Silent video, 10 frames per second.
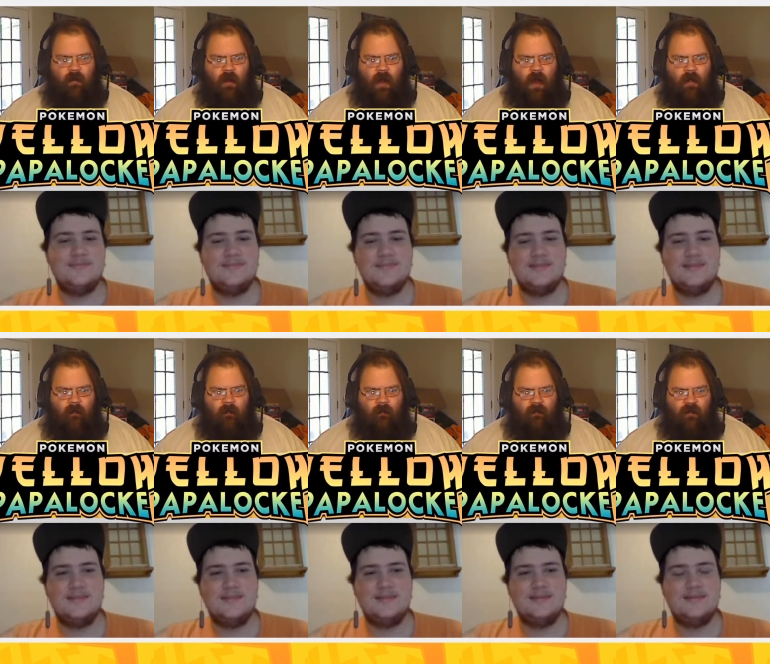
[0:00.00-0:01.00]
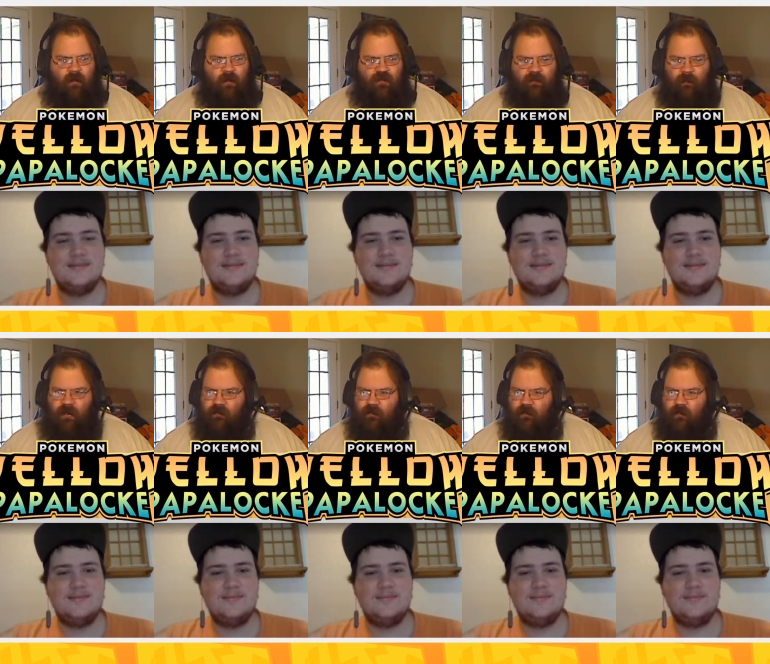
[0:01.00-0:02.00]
Speaker 1: Alright, so you know what this means?